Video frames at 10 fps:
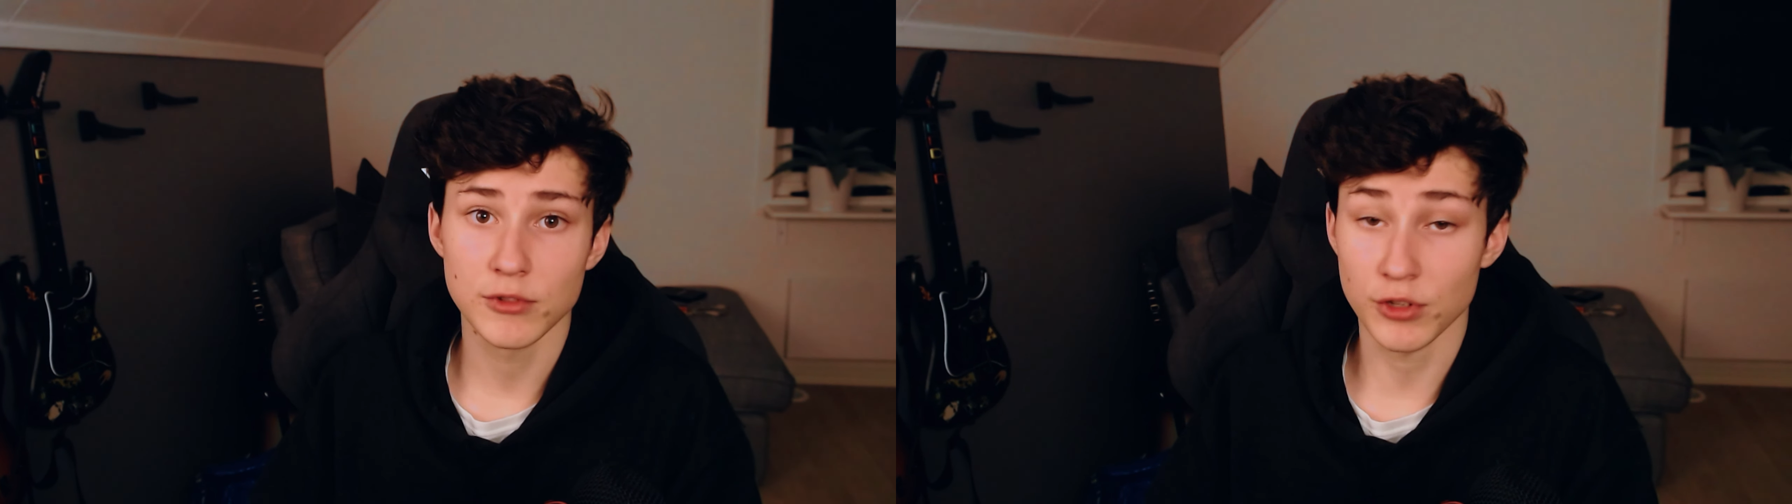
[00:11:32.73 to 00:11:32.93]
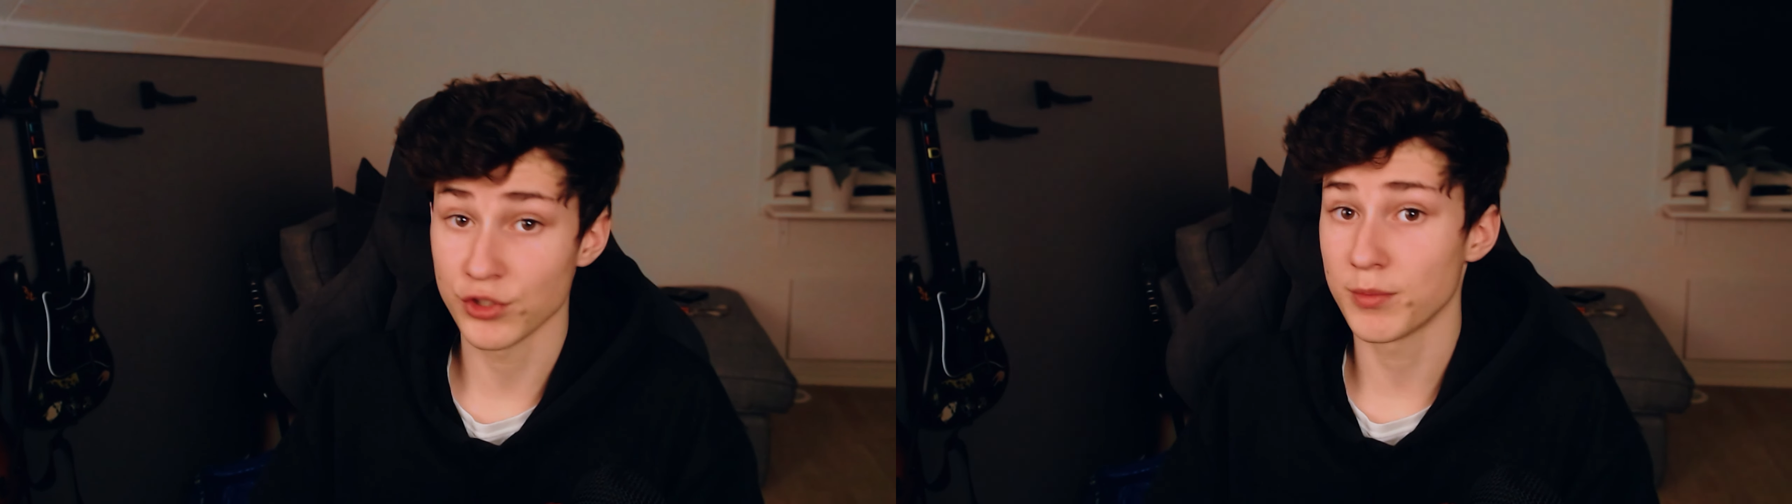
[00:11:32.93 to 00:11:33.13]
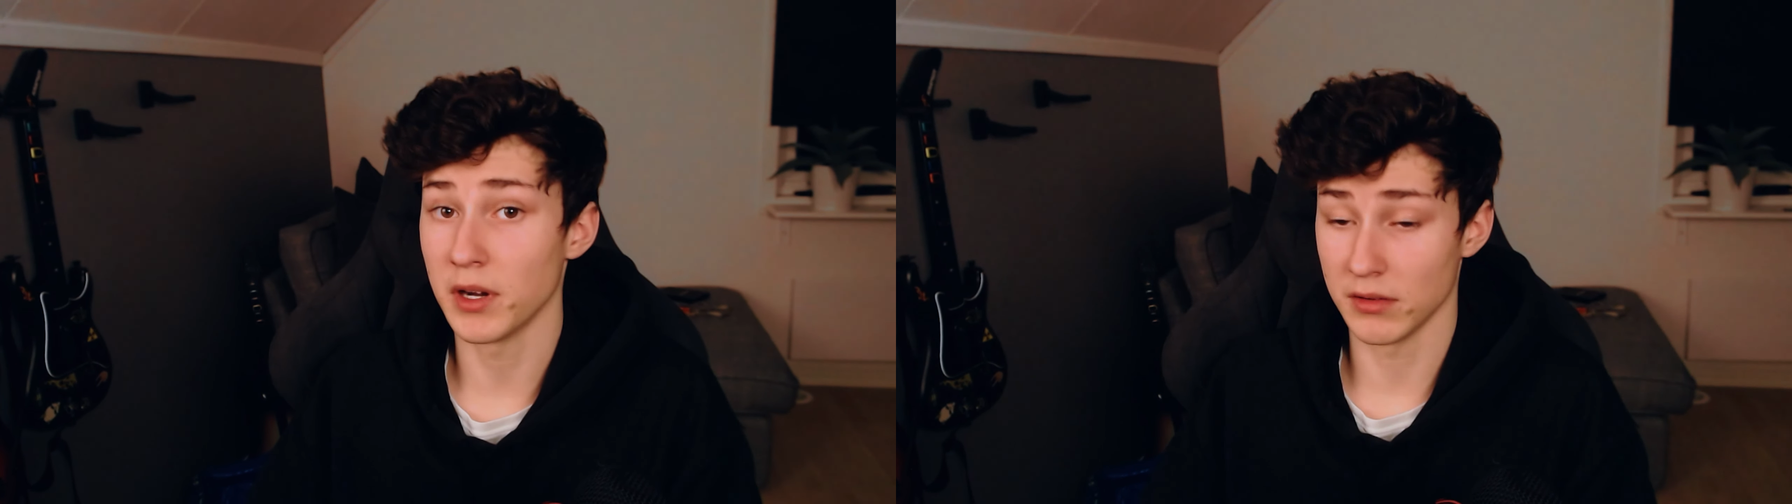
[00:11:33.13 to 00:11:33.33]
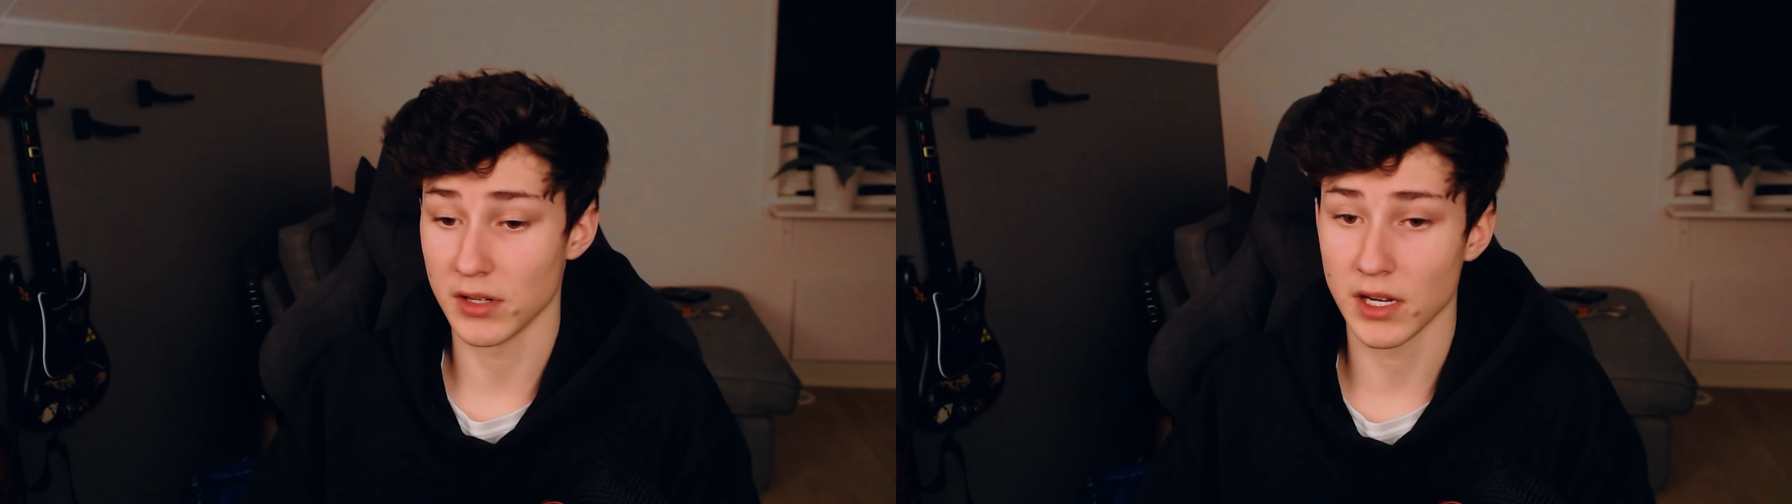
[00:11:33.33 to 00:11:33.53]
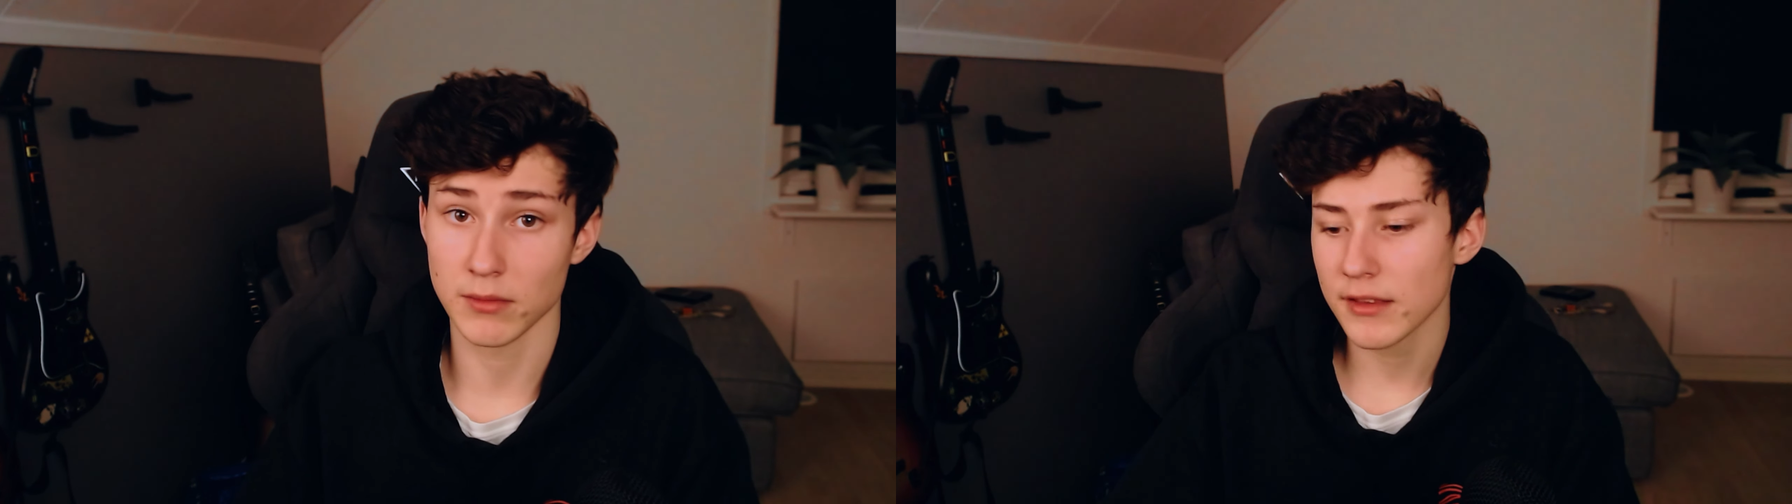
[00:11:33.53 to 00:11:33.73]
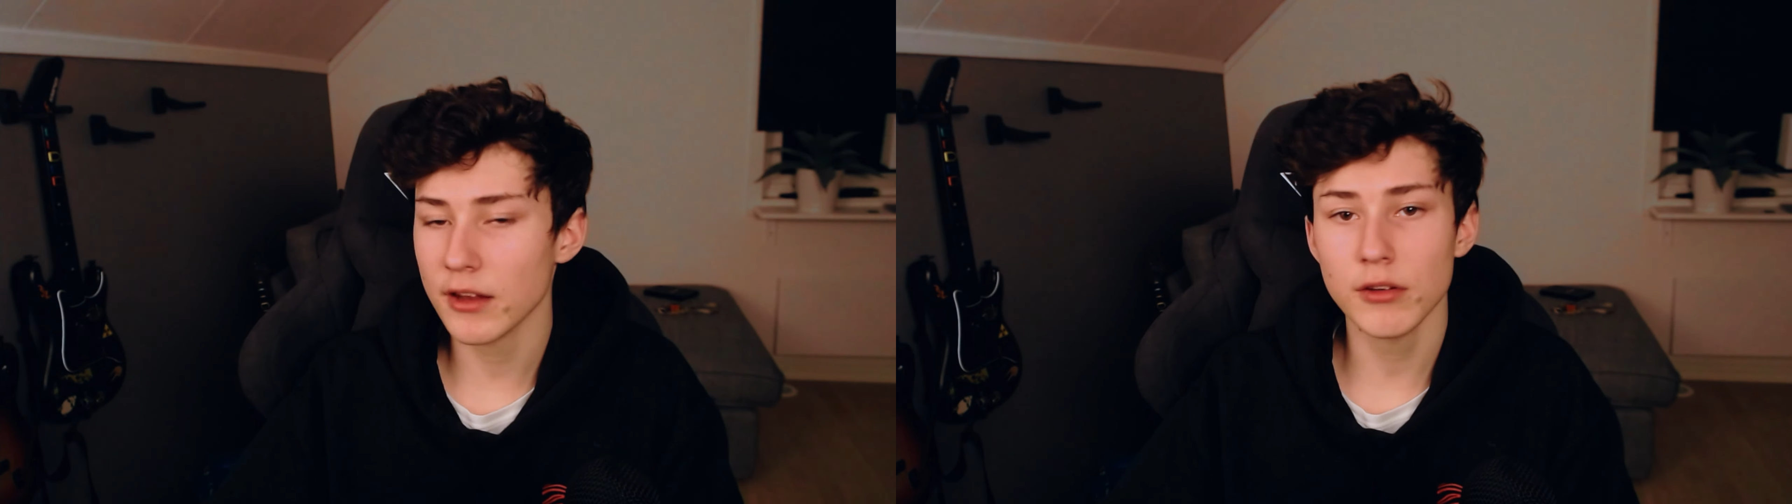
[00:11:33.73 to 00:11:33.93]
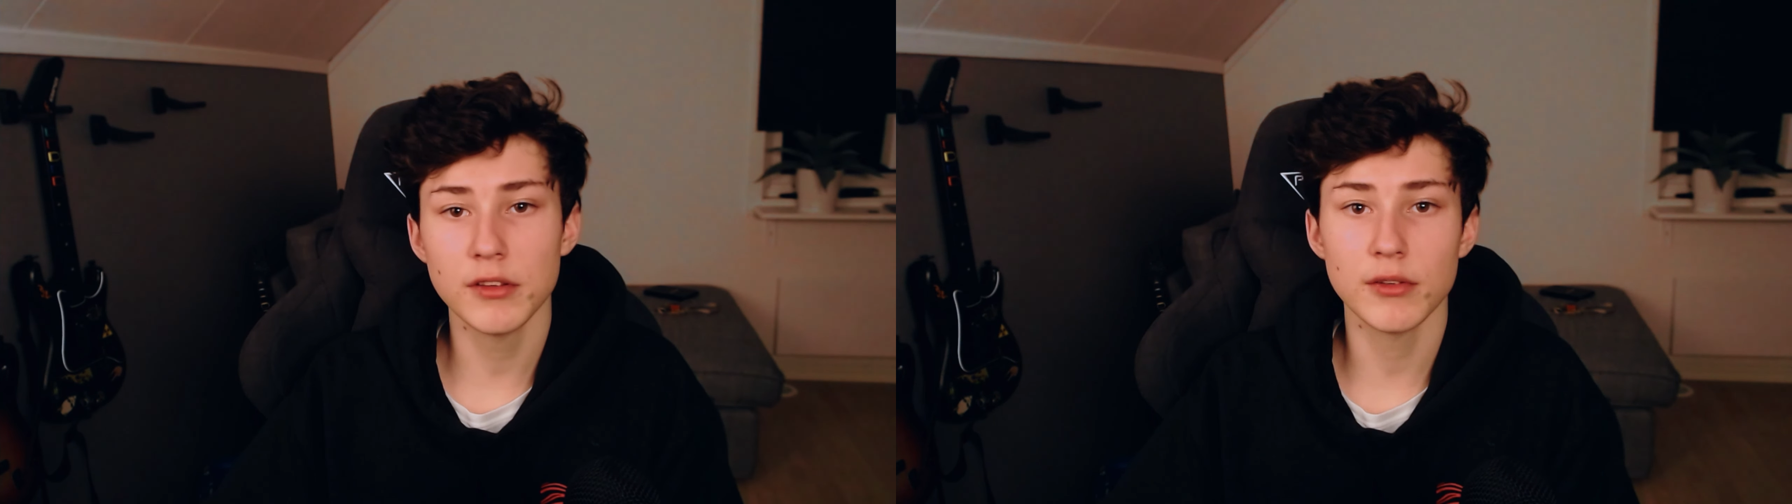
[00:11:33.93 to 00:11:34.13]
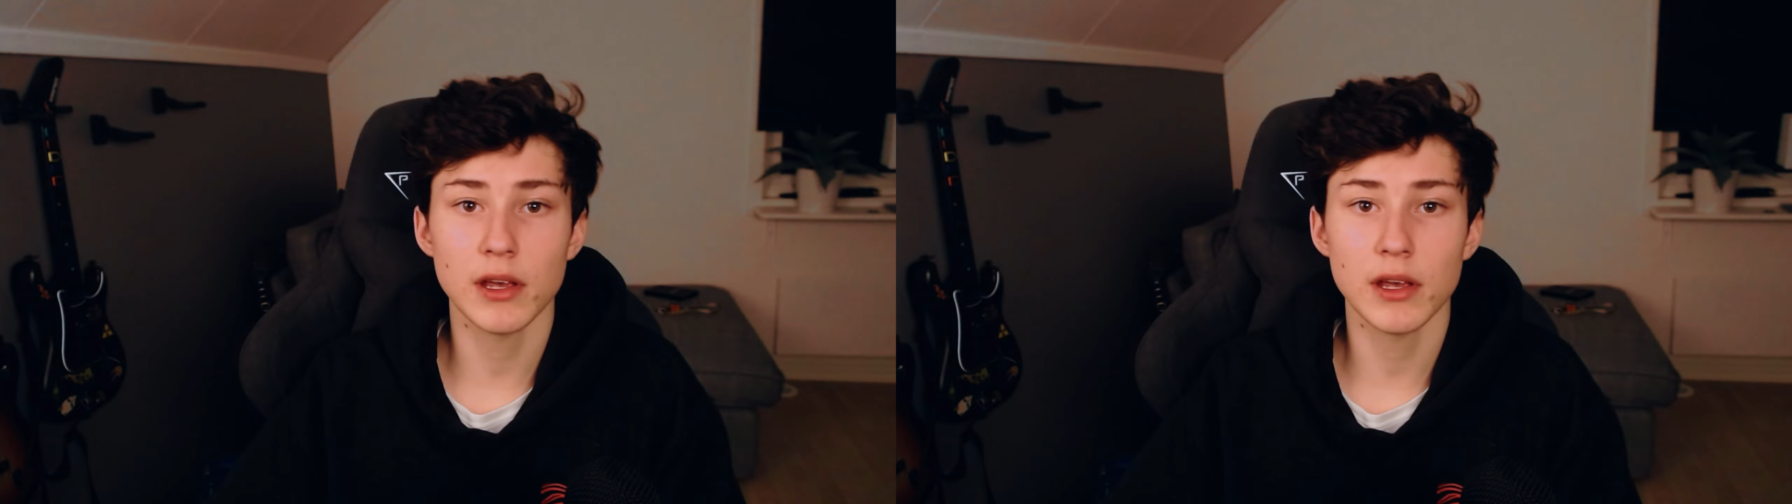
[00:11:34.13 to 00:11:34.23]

transparent again. Then you need